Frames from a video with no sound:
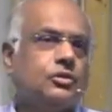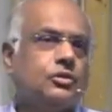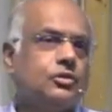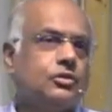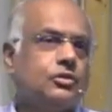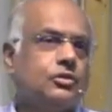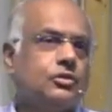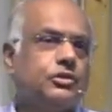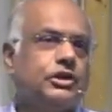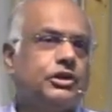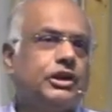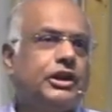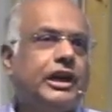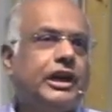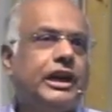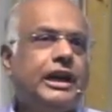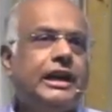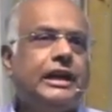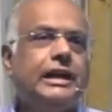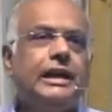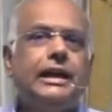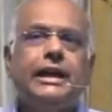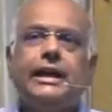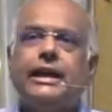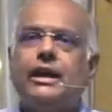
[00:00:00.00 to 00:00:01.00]
the
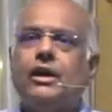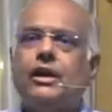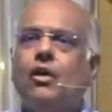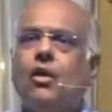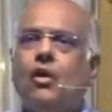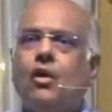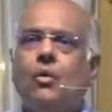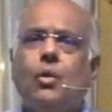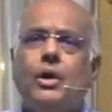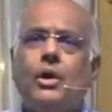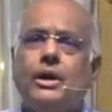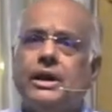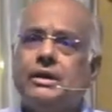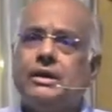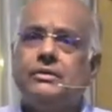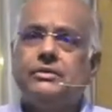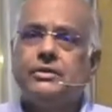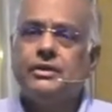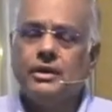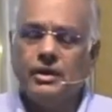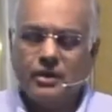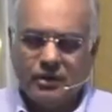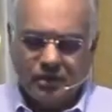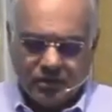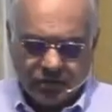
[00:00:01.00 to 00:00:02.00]
healing or
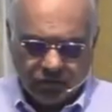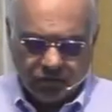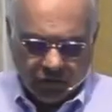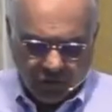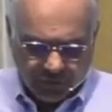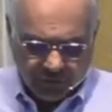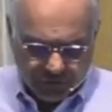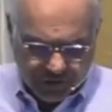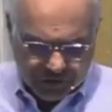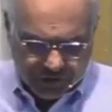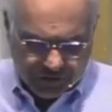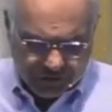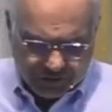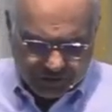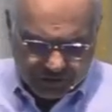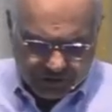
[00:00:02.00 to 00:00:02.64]
whatever of Jesus